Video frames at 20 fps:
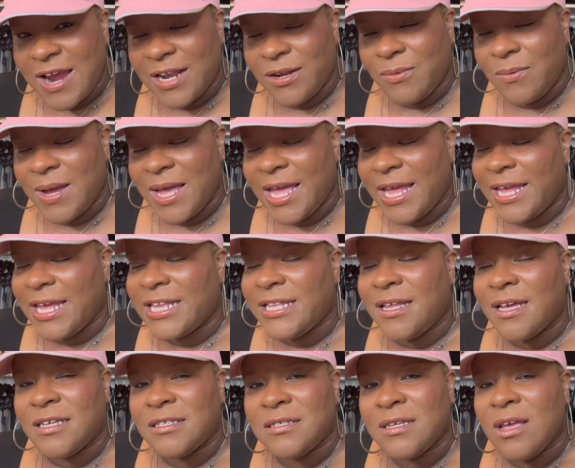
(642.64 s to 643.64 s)
away. It
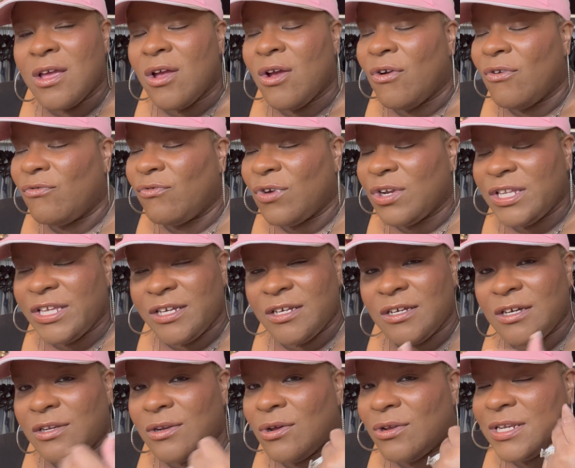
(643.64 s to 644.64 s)
does really
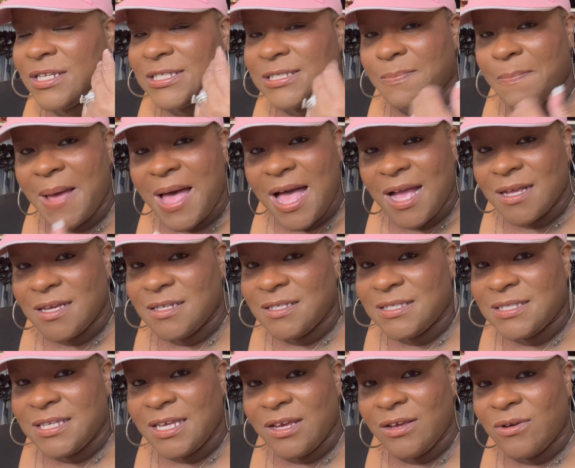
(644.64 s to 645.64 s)
good on the spot
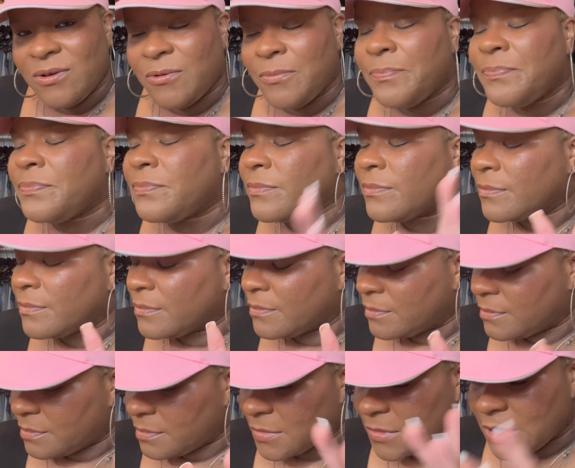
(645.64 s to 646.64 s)
conceal.
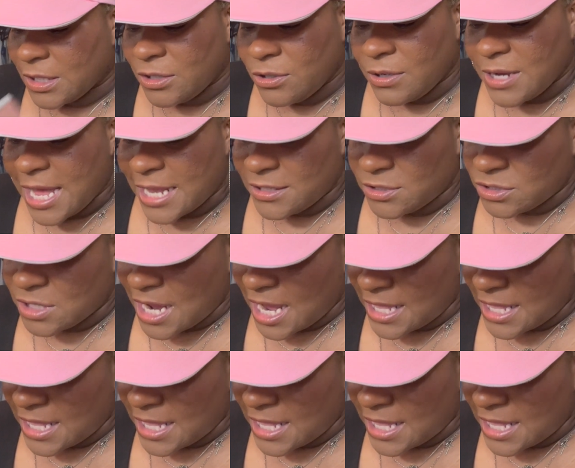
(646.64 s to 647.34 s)
You got to try